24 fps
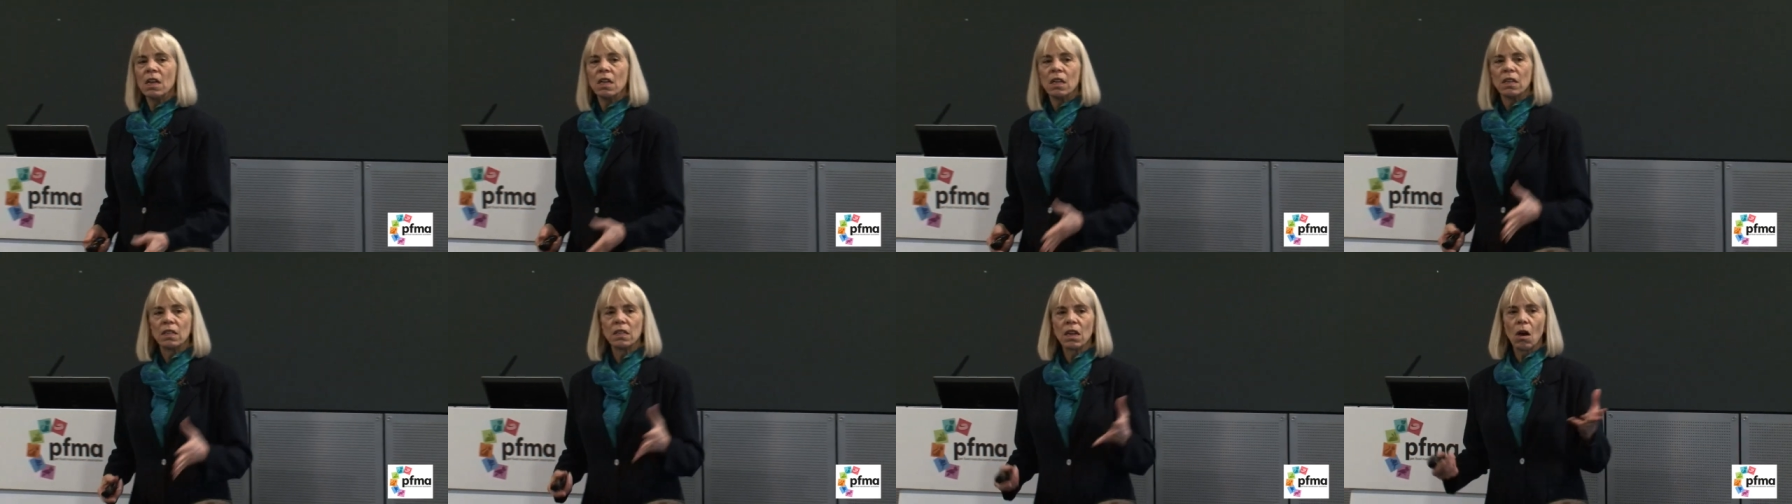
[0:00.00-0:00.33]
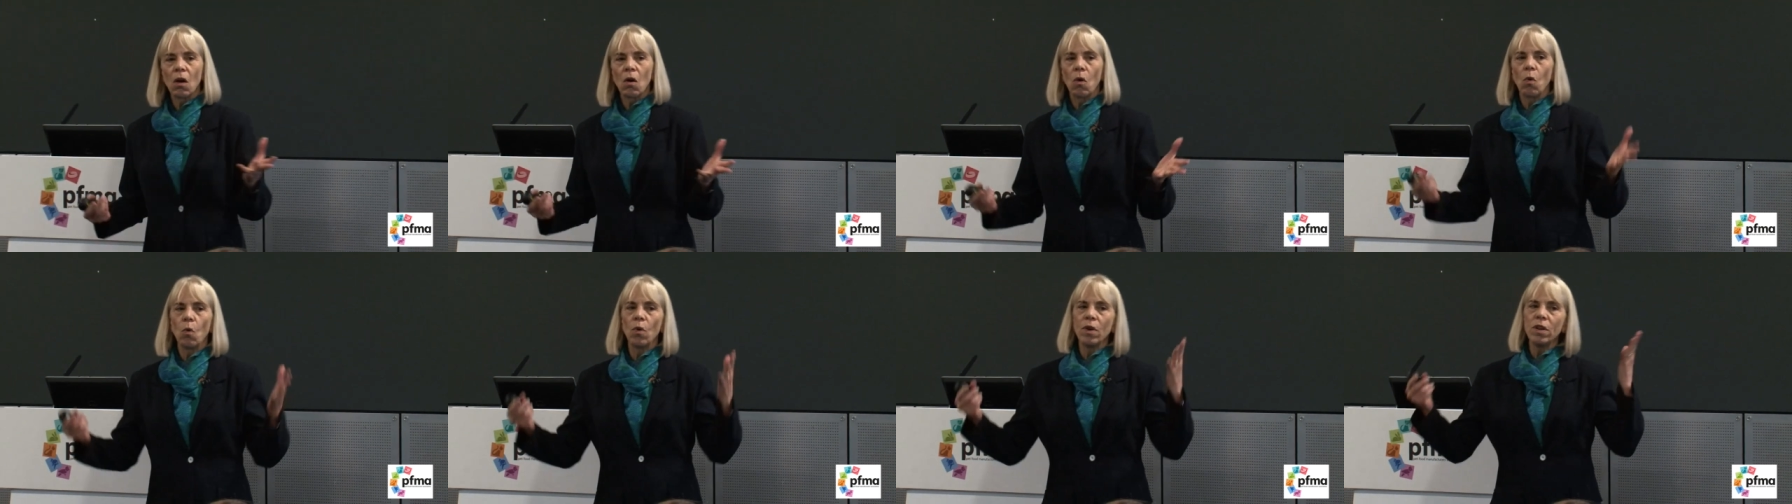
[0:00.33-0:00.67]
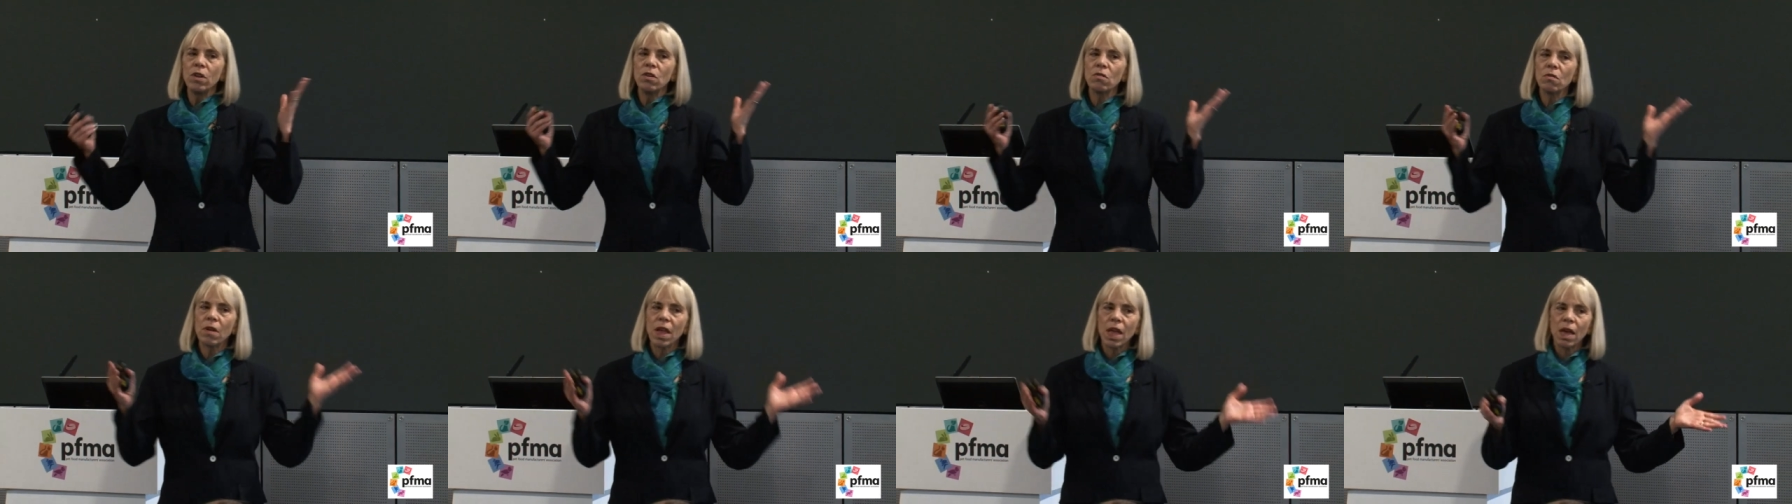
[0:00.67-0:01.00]
So when
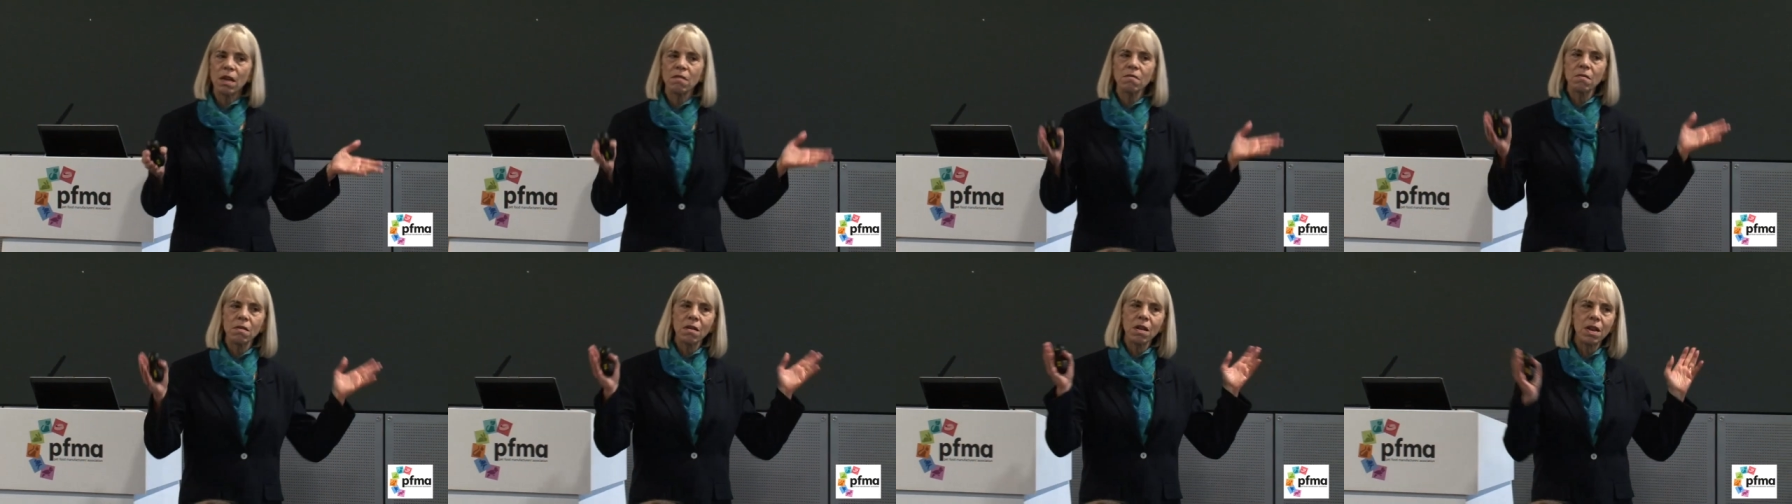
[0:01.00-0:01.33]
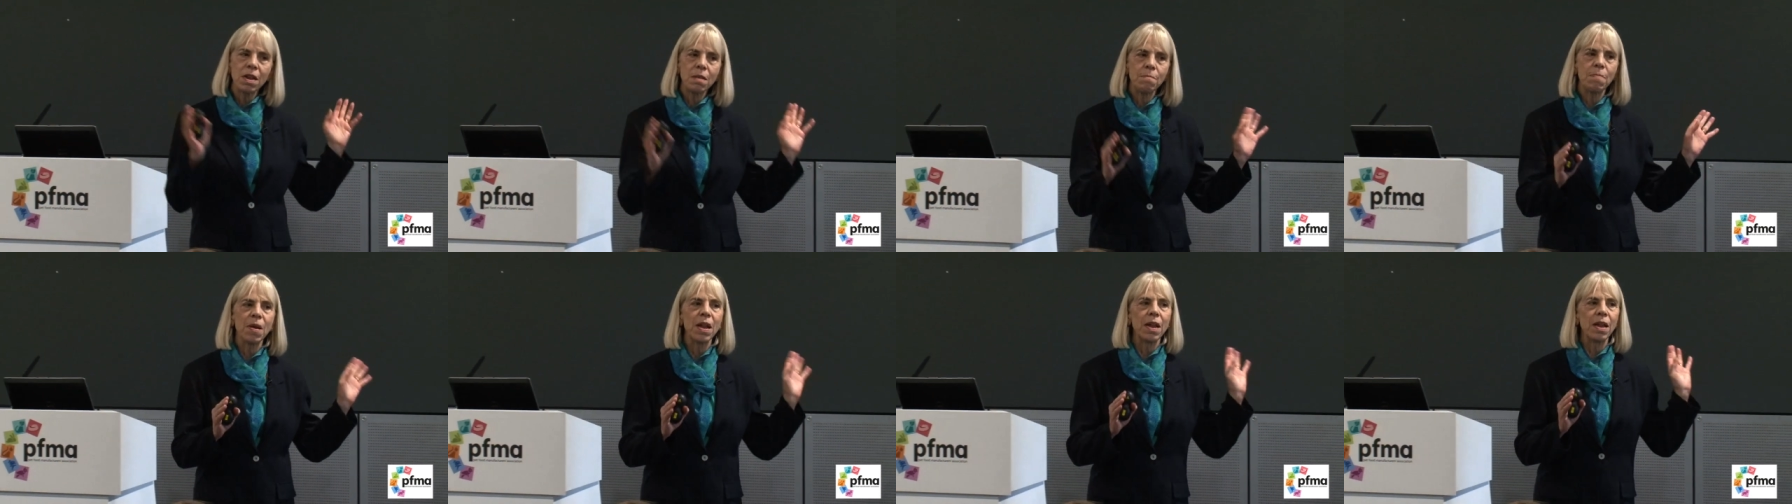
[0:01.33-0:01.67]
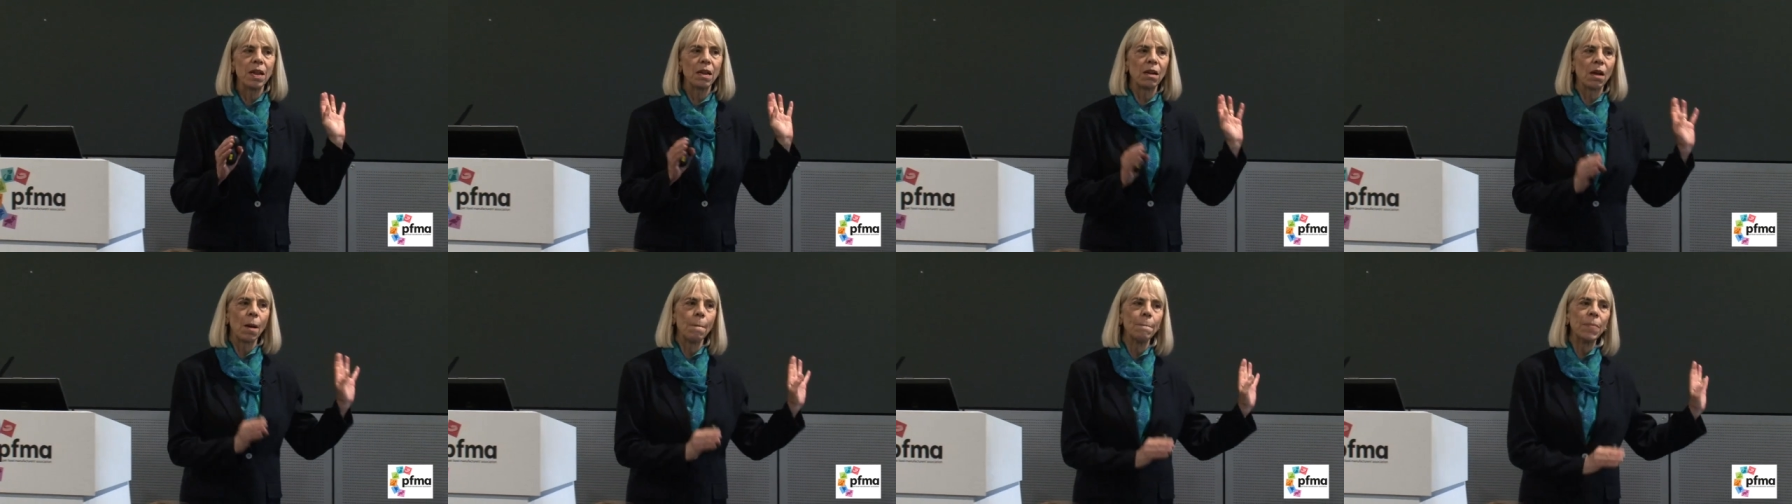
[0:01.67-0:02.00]
you get
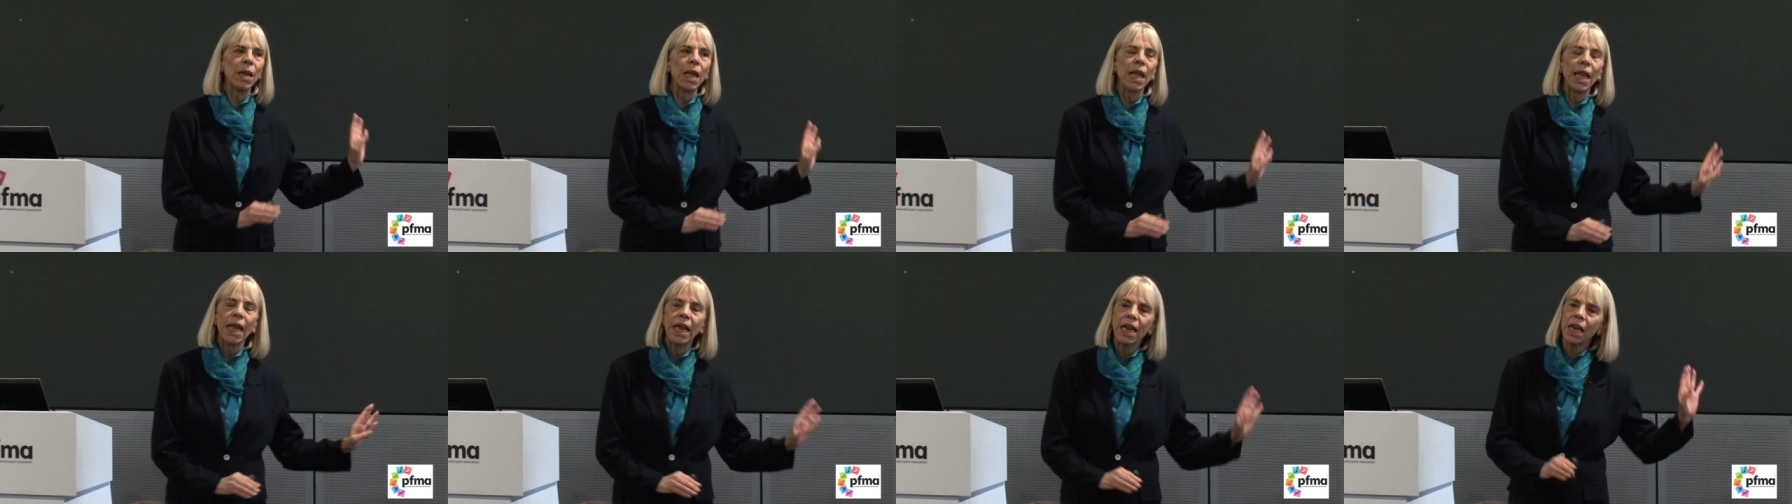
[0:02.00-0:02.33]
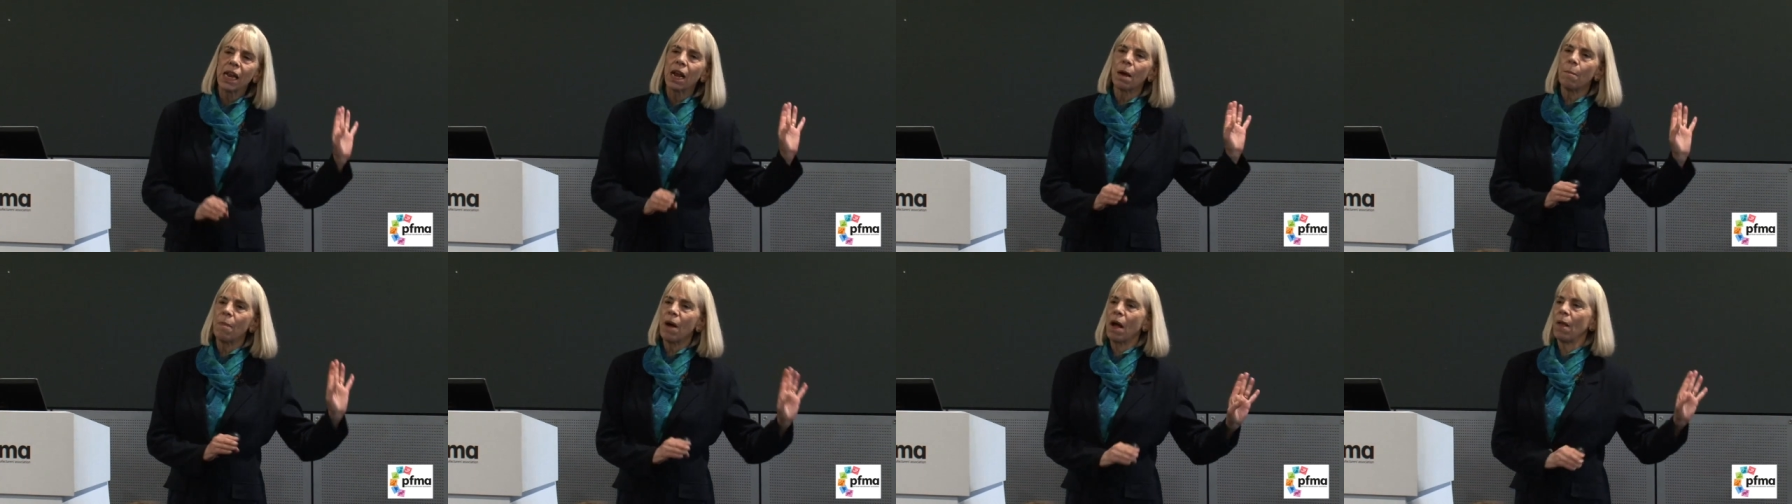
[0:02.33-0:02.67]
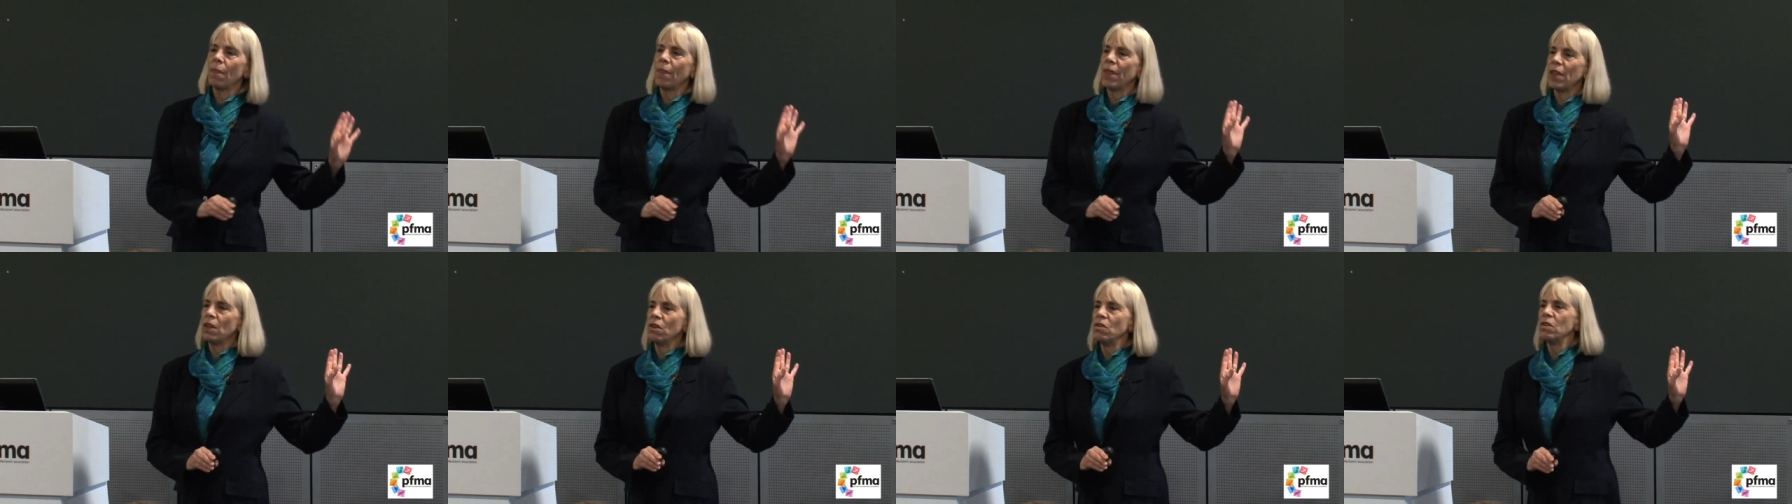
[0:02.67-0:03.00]
anybody complaining
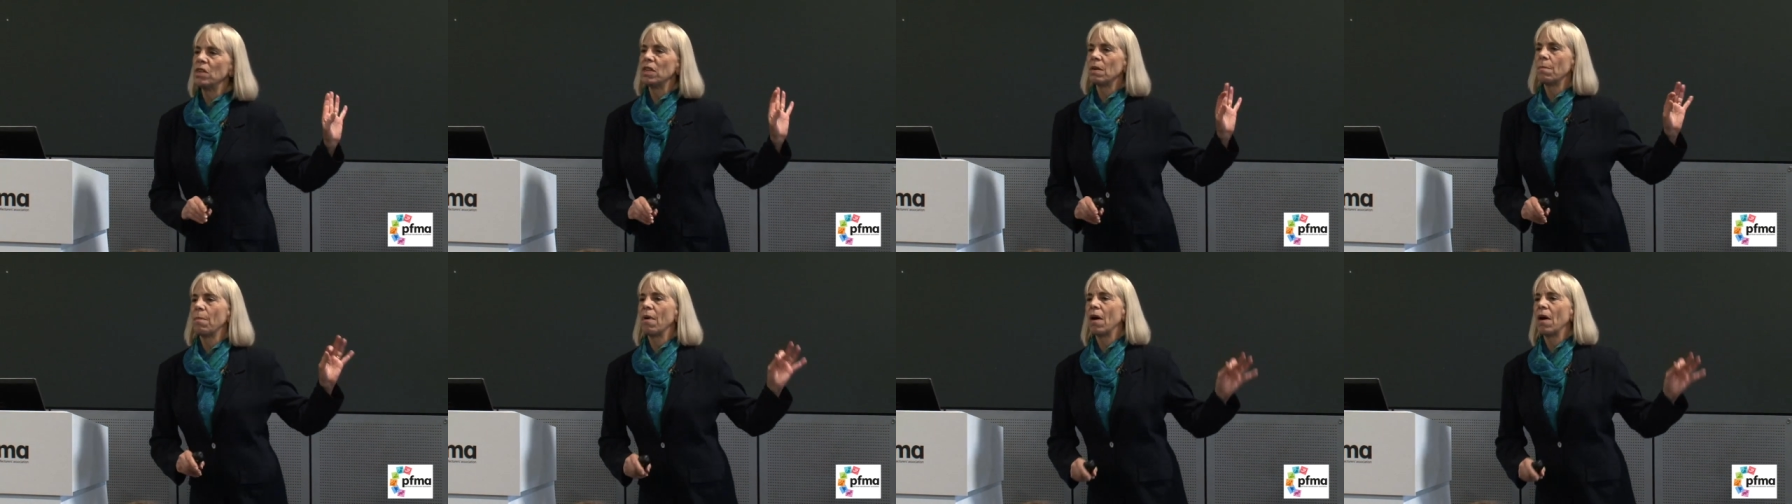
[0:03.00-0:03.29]
about the use of